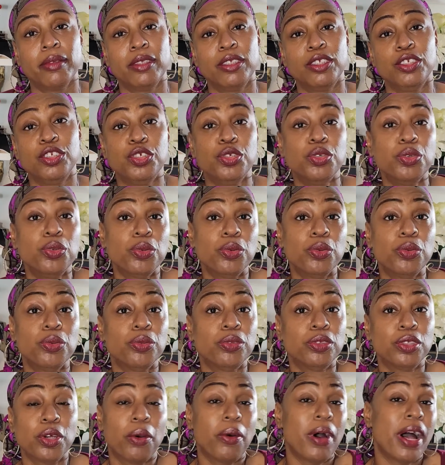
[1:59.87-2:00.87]

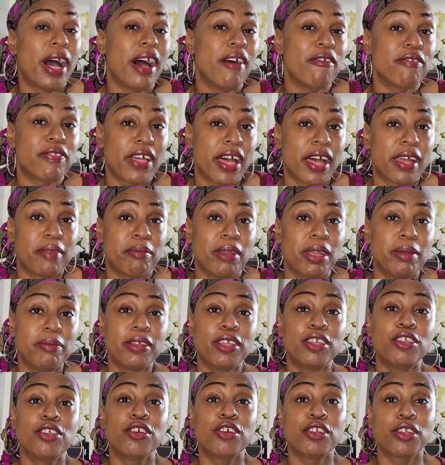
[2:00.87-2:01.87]
you don't have that. Maybe
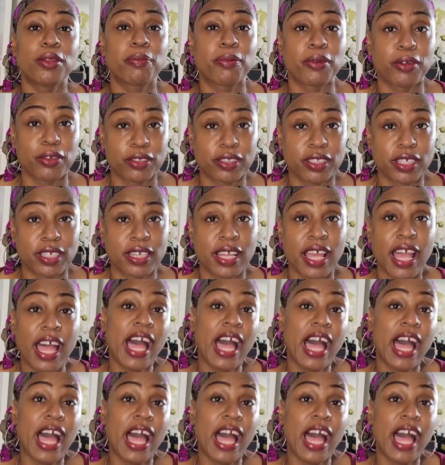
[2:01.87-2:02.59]
you're the person.